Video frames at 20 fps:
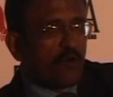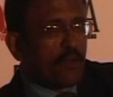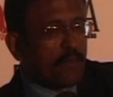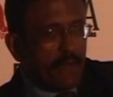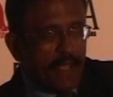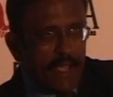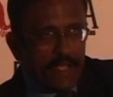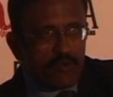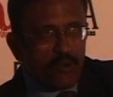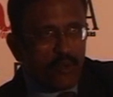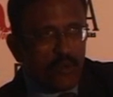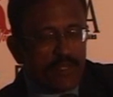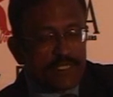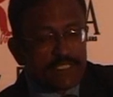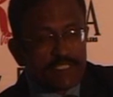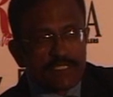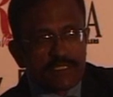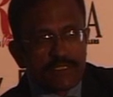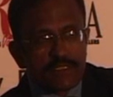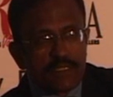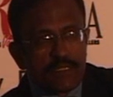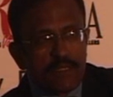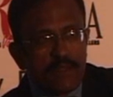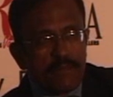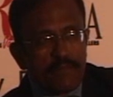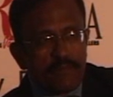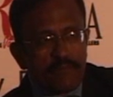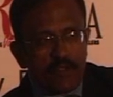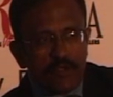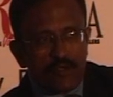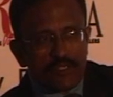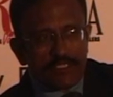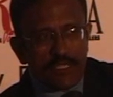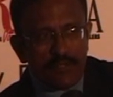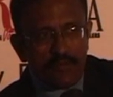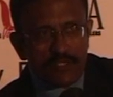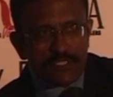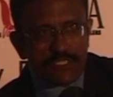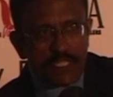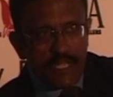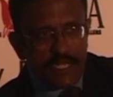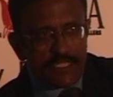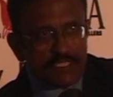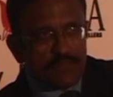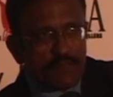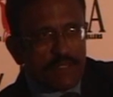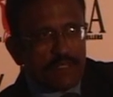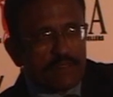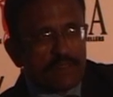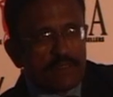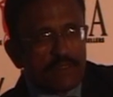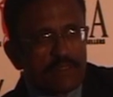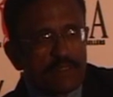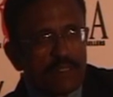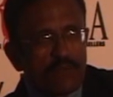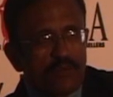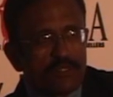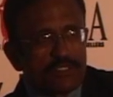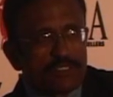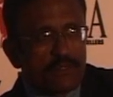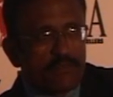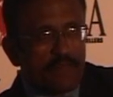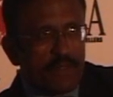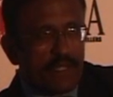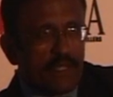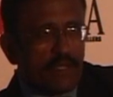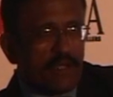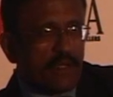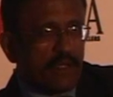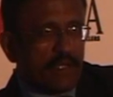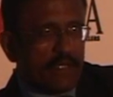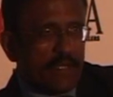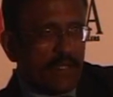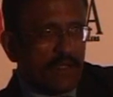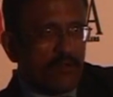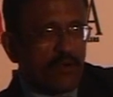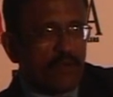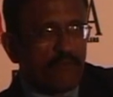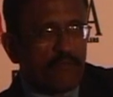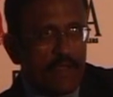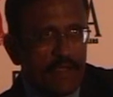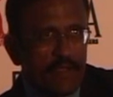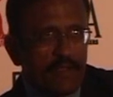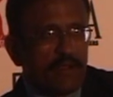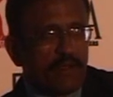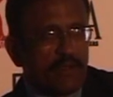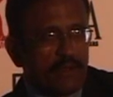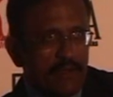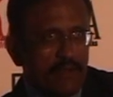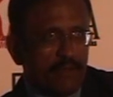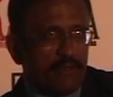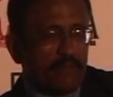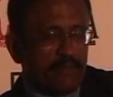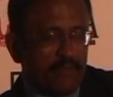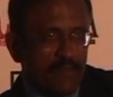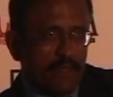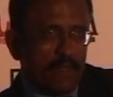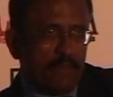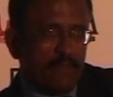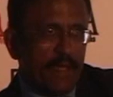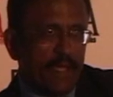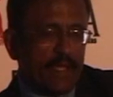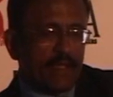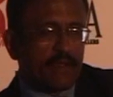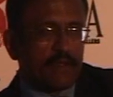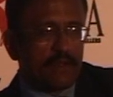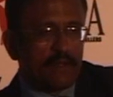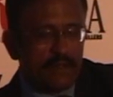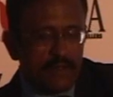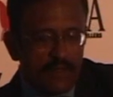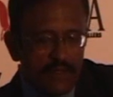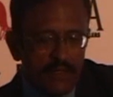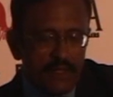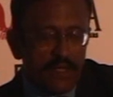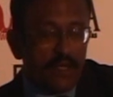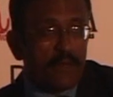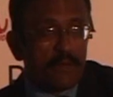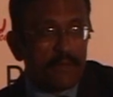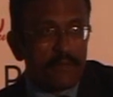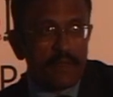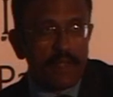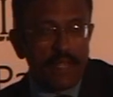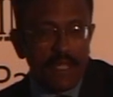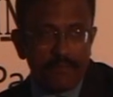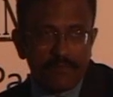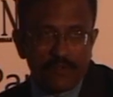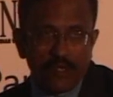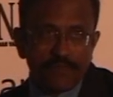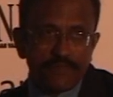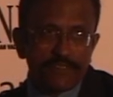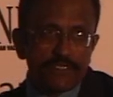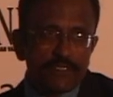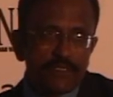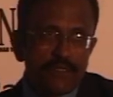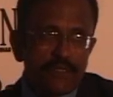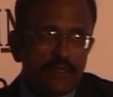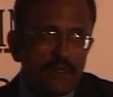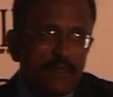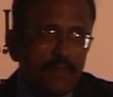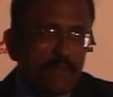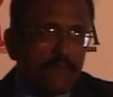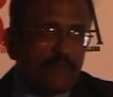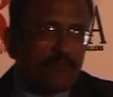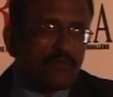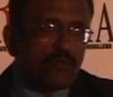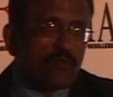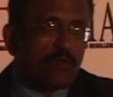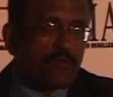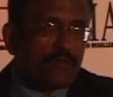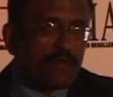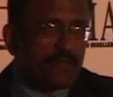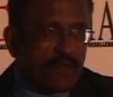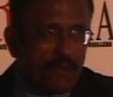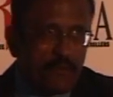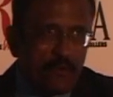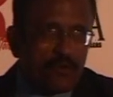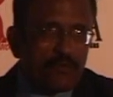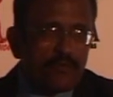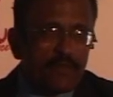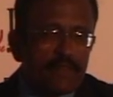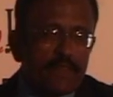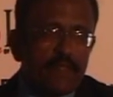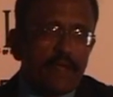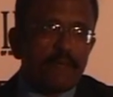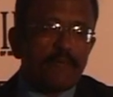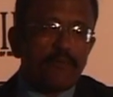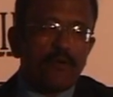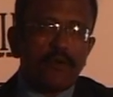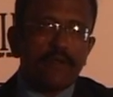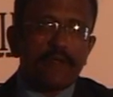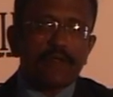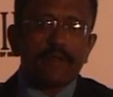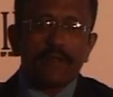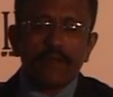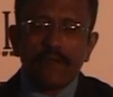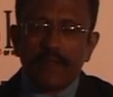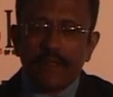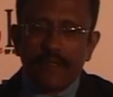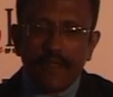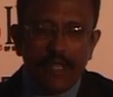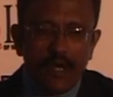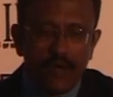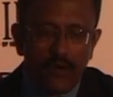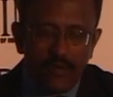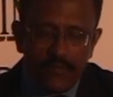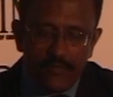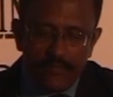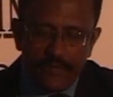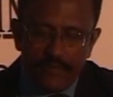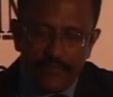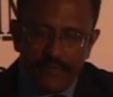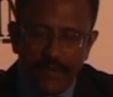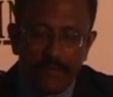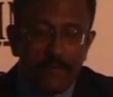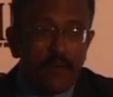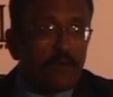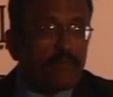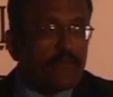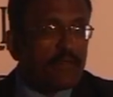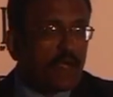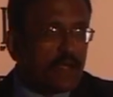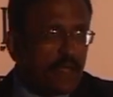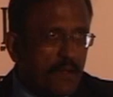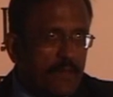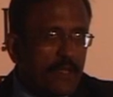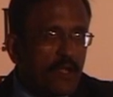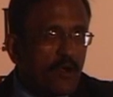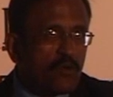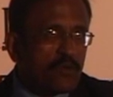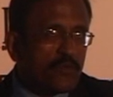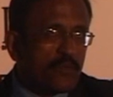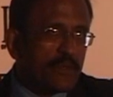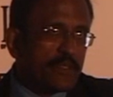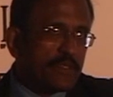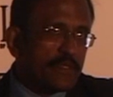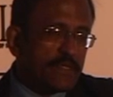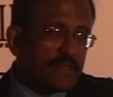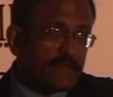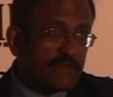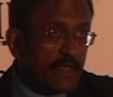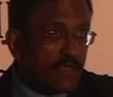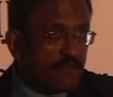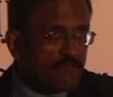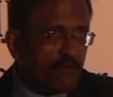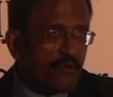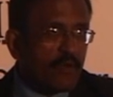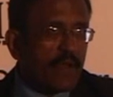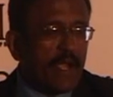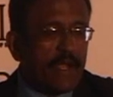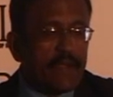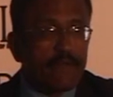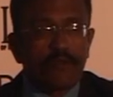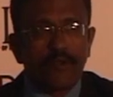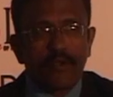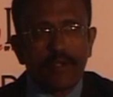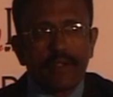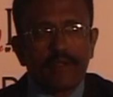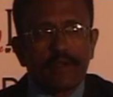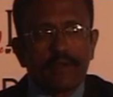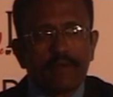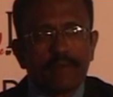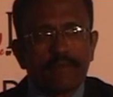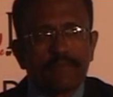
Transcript: for Mac OS, because there was last month, there was a big attack on Mac laptops. So we've come out with that product. Now we are coming out with eScan for Android.